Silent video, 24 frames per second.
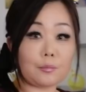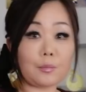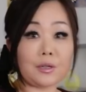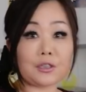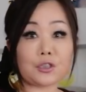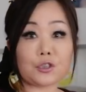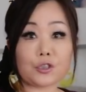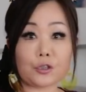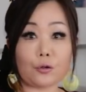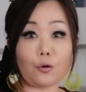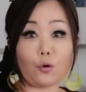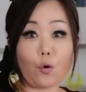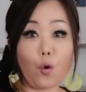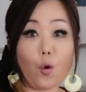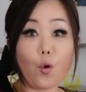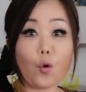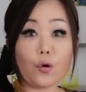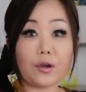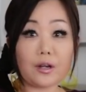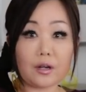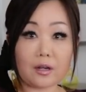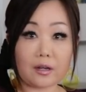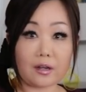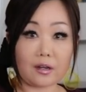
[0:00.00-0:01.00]
much
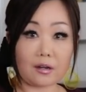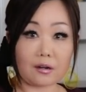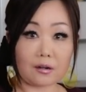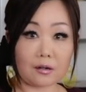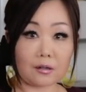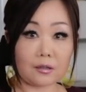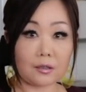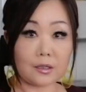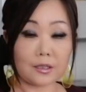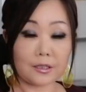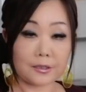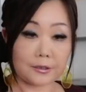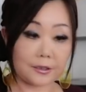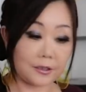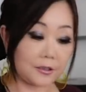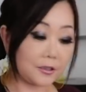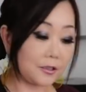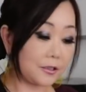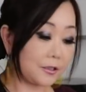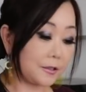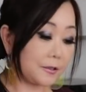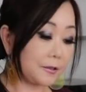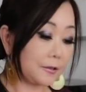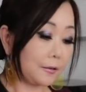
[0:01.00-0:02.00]
oil here.
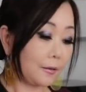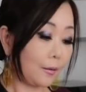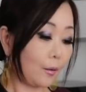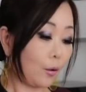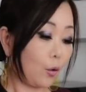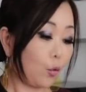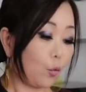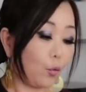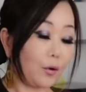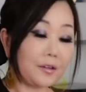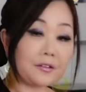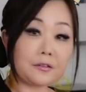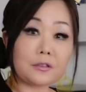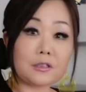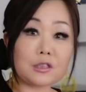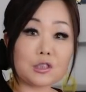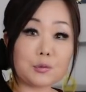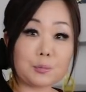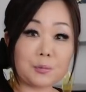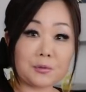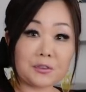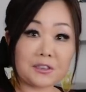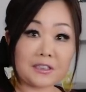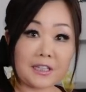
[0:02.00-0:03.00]
Just 1
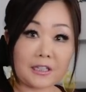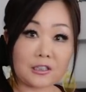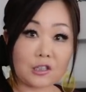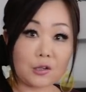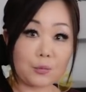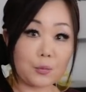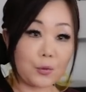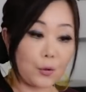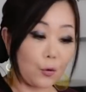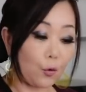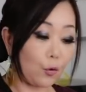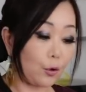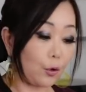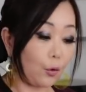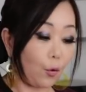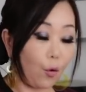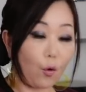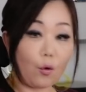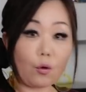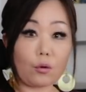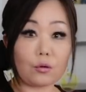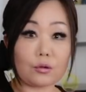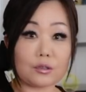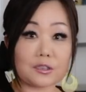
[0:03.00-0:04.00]
teaspoon sesame oil,
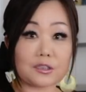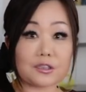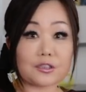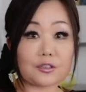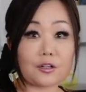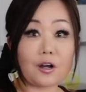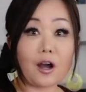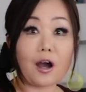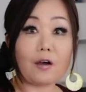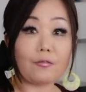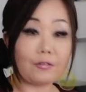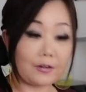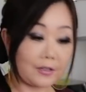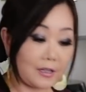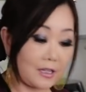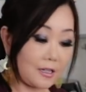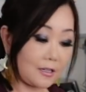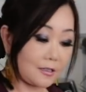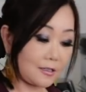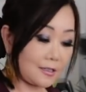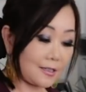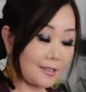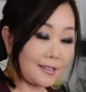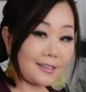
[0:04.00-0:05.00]
all this cover
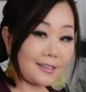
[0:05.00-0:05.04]
this.